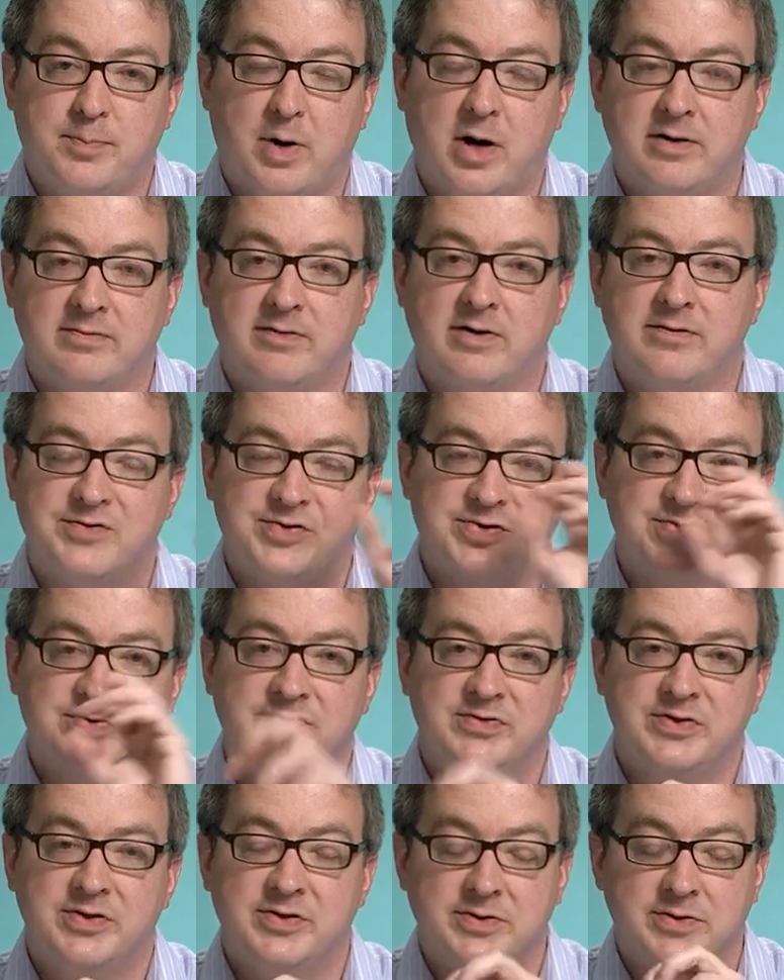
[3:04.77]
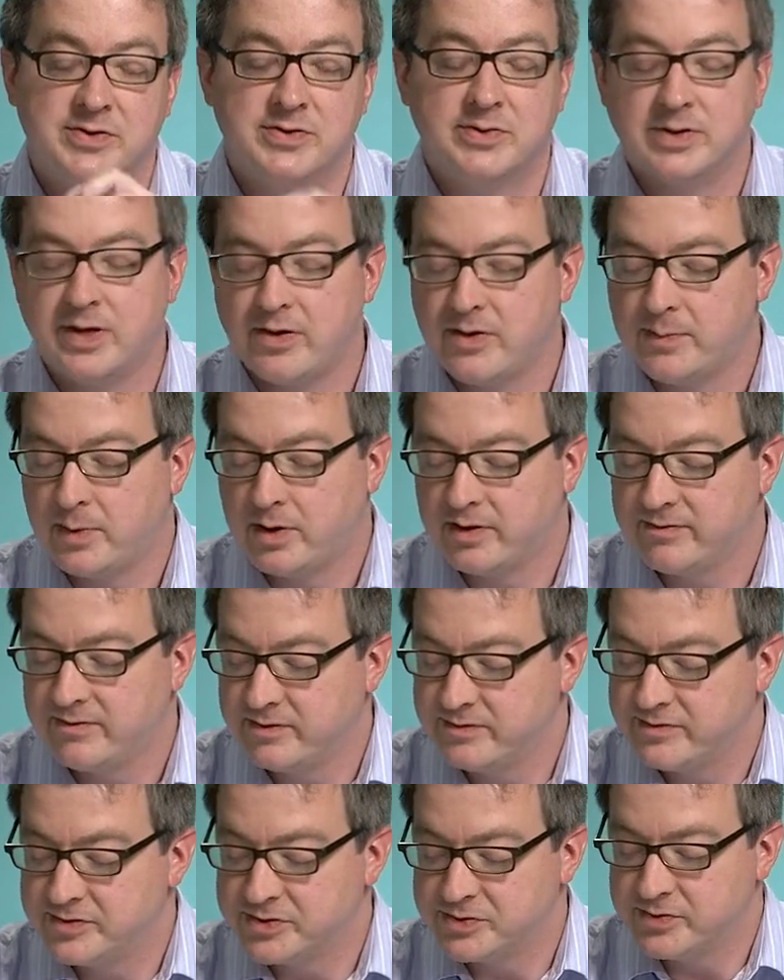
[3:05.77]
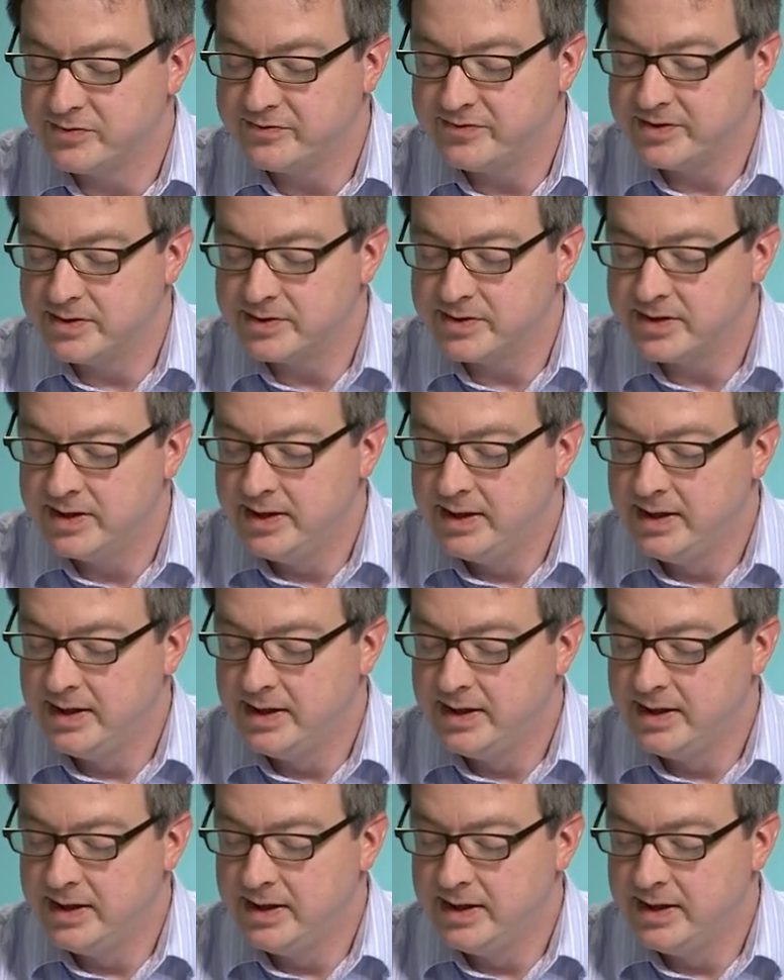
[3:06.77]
part of our visual field to another part of our visual field.